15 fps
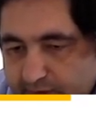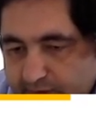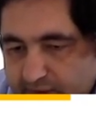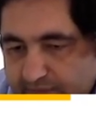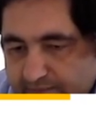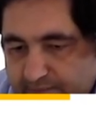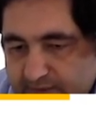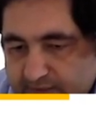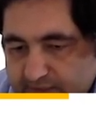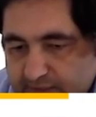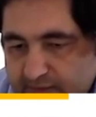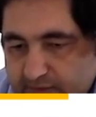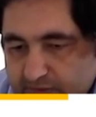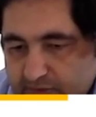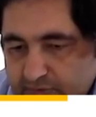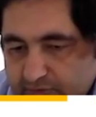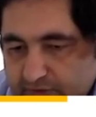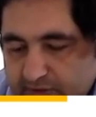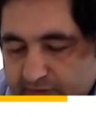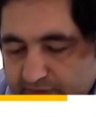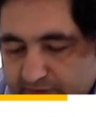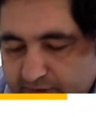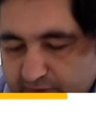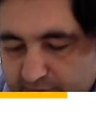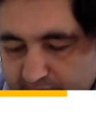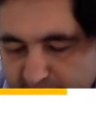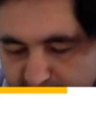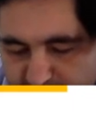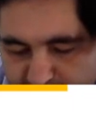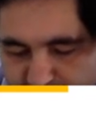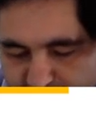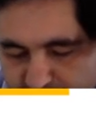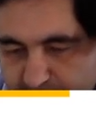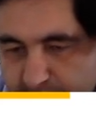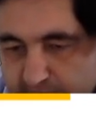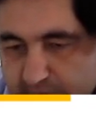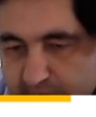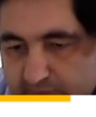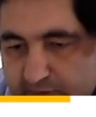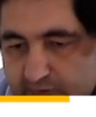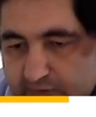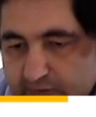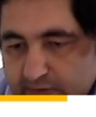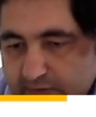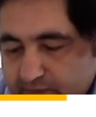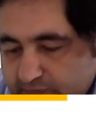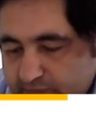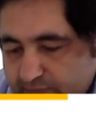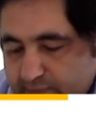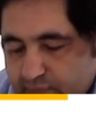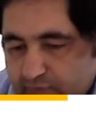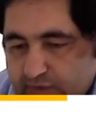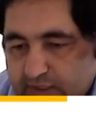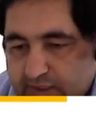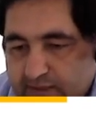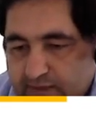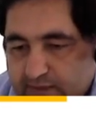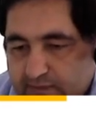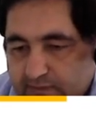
physics usually we use X for that,